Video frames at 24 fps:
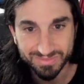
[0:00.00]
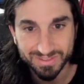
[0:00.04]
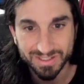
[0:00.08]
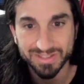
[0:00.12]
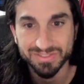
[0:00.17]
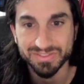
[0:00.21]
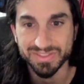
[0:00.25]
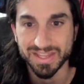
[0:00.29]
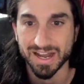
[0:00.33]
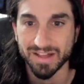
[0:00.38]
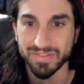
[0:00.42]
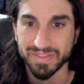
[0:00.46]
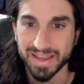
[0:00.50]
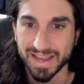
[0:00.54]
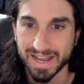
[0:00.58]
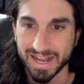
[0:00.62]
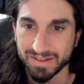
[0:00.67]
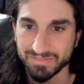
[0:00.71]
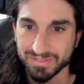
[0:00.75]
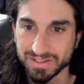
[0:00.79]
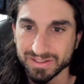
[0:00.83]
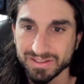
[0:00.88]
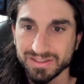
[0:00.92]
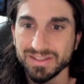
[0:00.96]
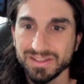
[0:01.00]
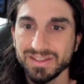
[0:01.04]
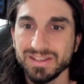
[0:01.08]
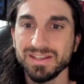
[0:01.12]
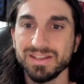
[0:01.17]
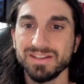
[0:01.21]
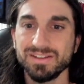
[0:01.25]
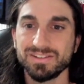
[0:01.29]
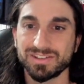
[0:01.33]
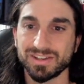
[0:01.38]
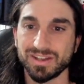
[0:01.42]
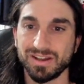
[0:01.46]
Now they have it.
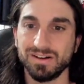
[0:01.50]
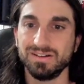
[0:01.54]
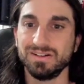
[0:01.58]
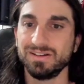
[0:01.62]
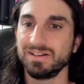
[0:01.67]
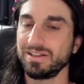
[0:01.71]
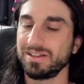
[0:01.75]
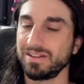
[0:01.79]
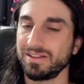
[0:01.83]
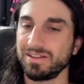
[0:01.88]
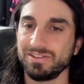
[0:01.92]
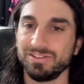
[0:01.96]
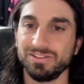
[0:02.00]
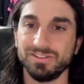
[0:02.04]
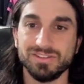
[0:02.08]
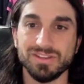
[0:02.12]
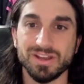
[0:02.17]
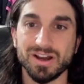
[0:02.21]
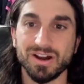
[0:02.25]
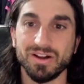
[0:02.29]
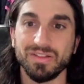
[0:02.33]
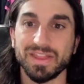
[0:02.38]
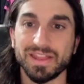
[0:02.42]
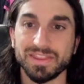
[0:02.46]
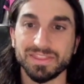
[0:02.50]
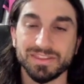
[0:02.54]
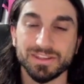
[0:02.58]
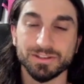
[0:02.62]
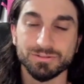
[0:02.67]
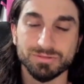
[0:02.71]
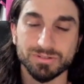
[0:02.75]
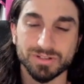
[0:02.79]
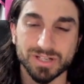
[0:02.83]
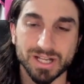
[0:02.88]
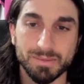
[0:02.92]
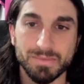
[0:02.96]
So you know that
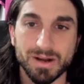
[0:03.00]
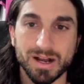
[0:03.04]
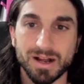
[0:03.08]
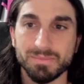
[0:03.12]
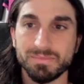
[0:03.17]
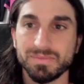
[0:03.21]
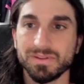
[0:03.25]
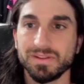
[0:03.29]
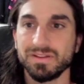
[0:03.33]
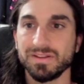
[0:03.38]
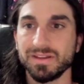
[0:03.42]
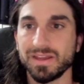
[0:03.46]
this will come up